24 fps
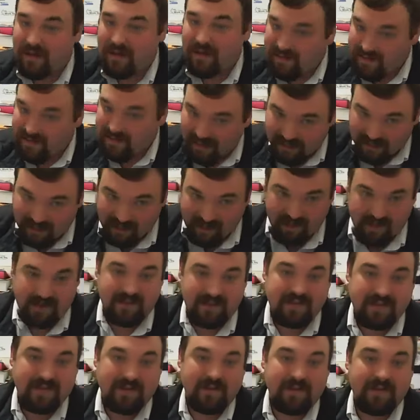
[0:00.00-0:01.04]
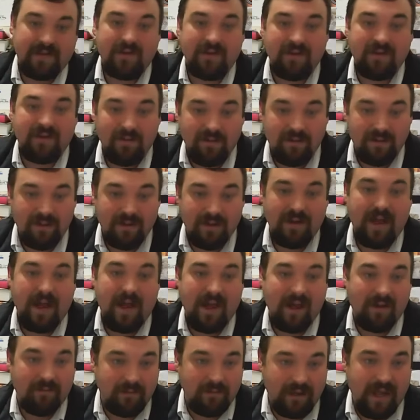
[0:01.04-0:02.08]
it is a constant
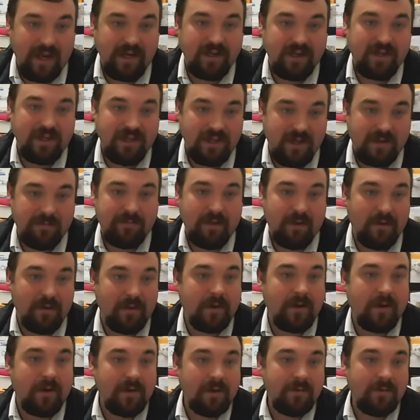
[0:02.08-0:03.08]
relationship builder.